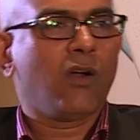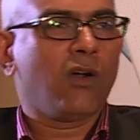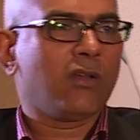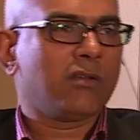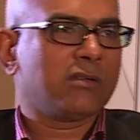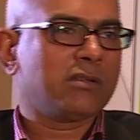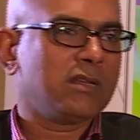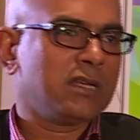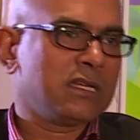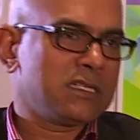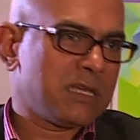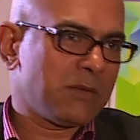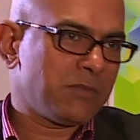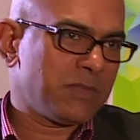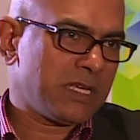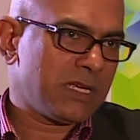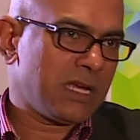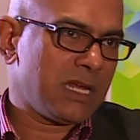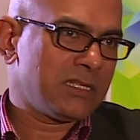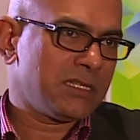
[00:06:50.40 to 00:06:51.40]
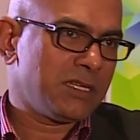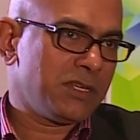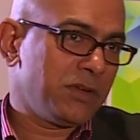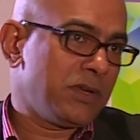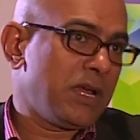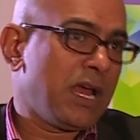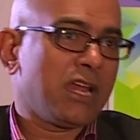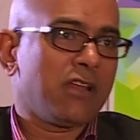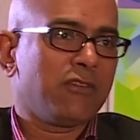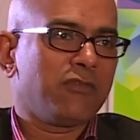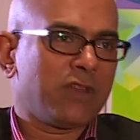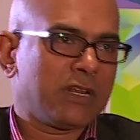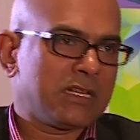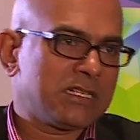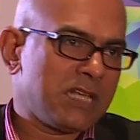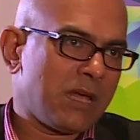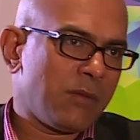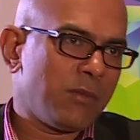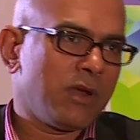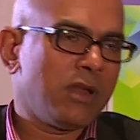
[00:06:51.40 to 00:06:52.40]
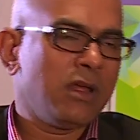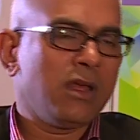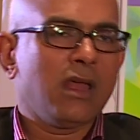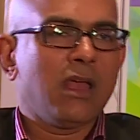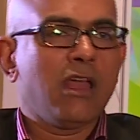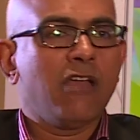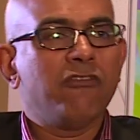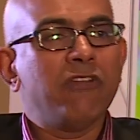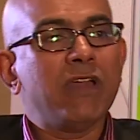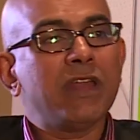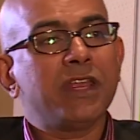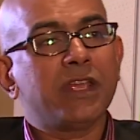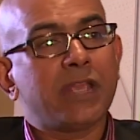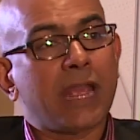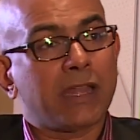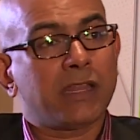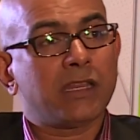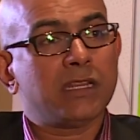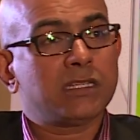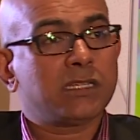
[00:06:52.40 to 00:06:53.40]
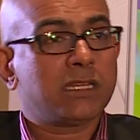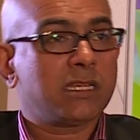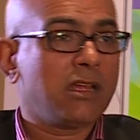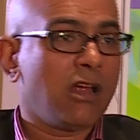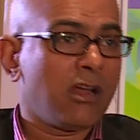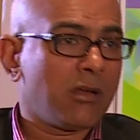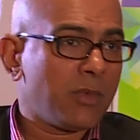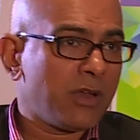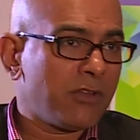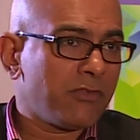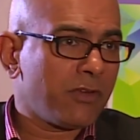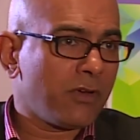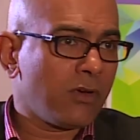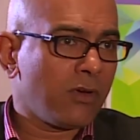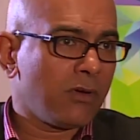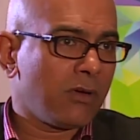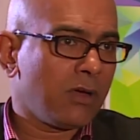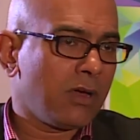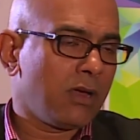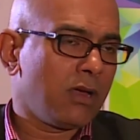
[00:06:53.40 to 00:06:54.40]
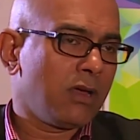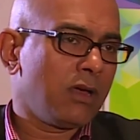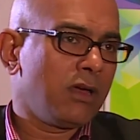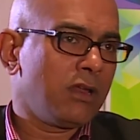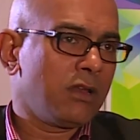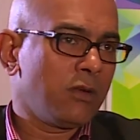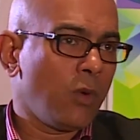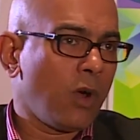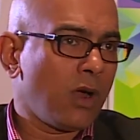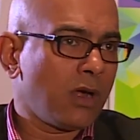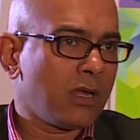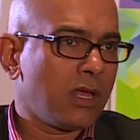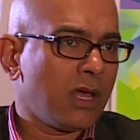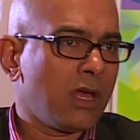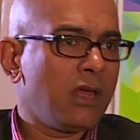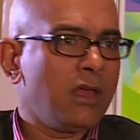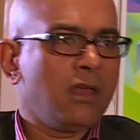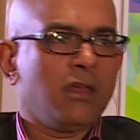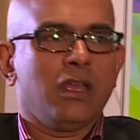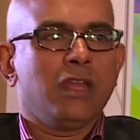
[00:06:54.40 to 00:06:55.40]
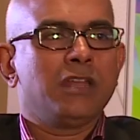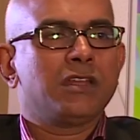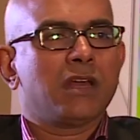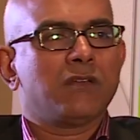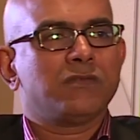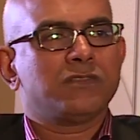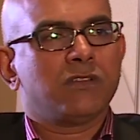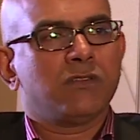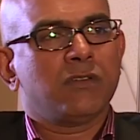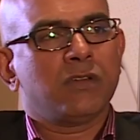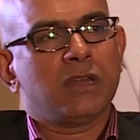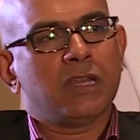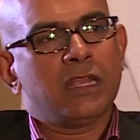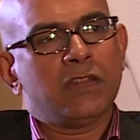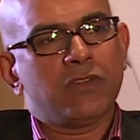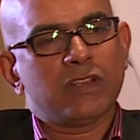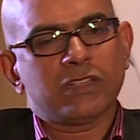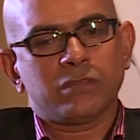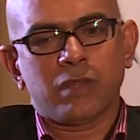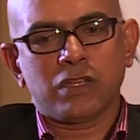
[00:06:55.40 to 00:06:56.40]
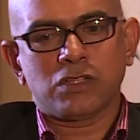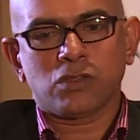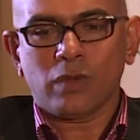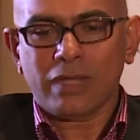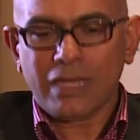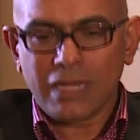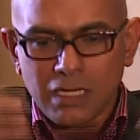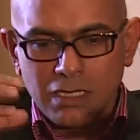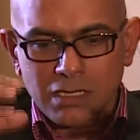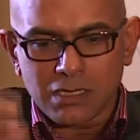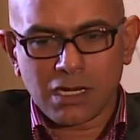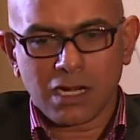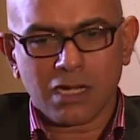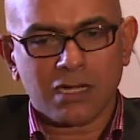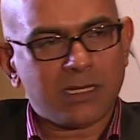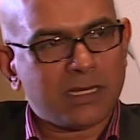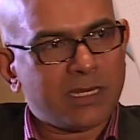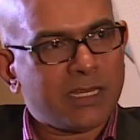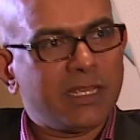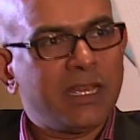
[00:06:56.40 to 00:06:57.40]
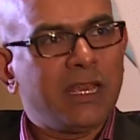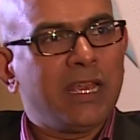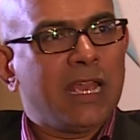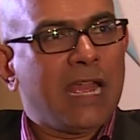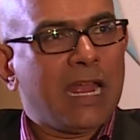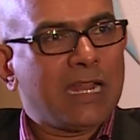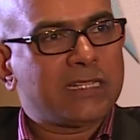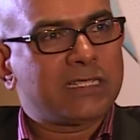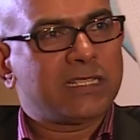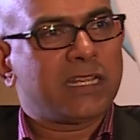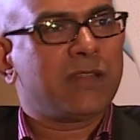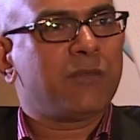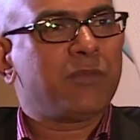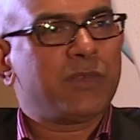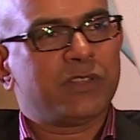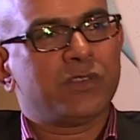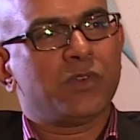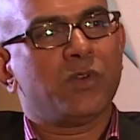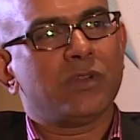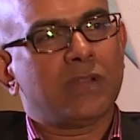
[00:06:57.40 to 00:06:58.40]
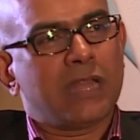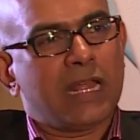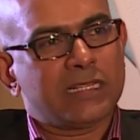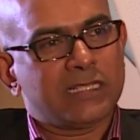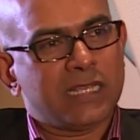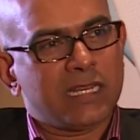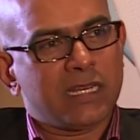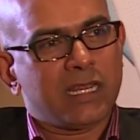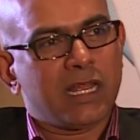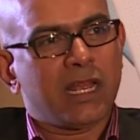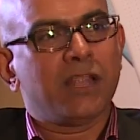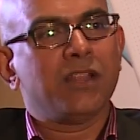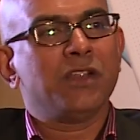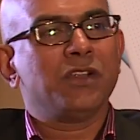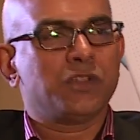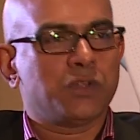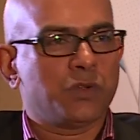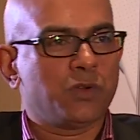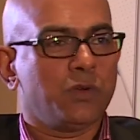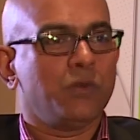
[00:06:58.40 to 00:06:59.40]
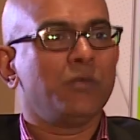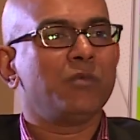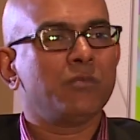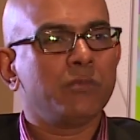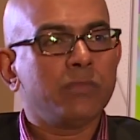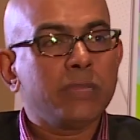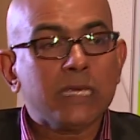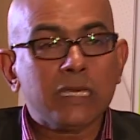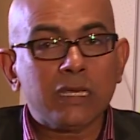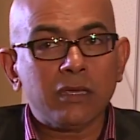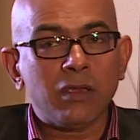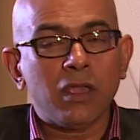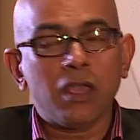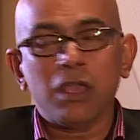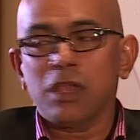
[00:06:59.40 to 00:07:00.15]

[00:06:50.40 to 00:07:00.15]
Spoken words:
or something else in Uganda, for example, a very catalytic government for Rwanda in terms of investment. So each country had set up its own agenda to be,